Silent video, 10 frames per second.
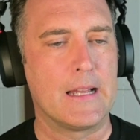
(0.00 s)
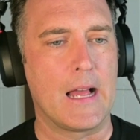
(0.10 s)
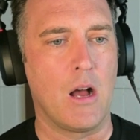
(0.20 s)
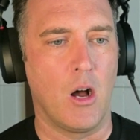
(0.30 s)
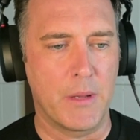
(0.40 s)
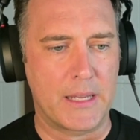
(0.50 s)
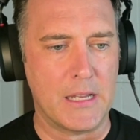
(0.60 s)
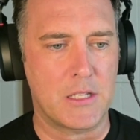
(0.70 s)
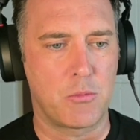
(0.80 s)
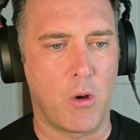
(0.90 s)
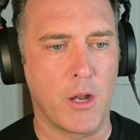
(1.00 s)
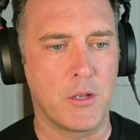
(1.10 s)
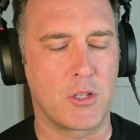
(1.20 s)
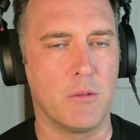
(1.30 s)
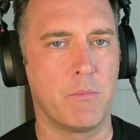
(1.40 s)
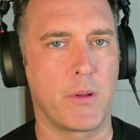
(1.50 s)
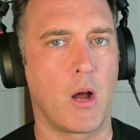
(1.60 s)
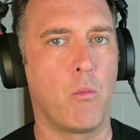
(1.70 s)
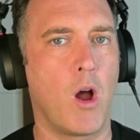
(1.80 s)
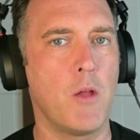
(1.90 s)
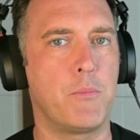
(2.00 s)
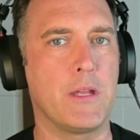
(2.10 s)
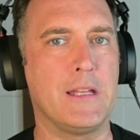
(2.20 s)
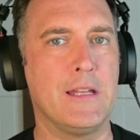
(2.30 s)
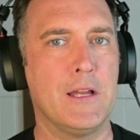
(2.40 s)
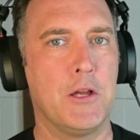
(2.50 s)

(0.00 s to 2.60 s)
I'm against Woderton, but I won't be